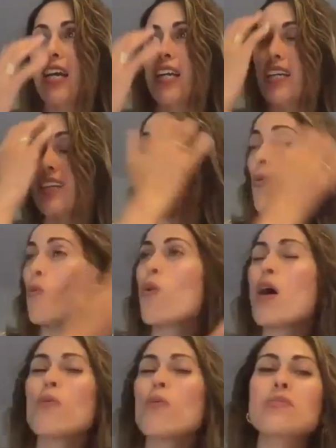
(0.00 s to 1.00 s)
You know,
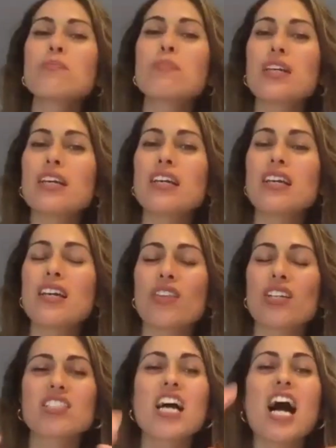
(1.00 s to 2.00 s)
what would be
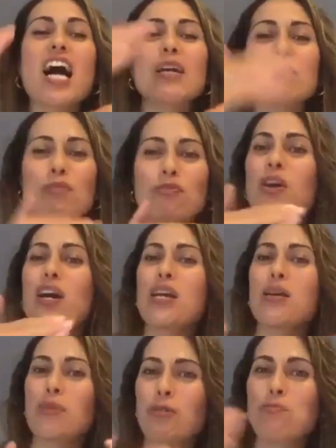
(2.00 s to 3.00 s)
the time
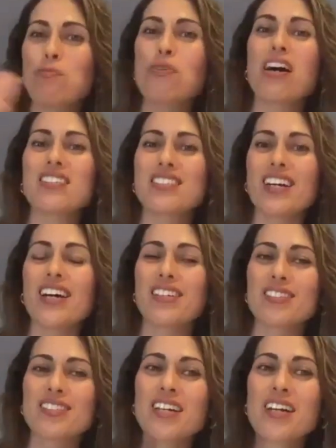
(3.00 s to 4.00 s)
frame or
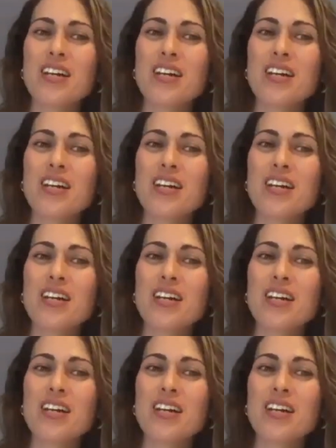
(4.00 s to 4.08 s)
process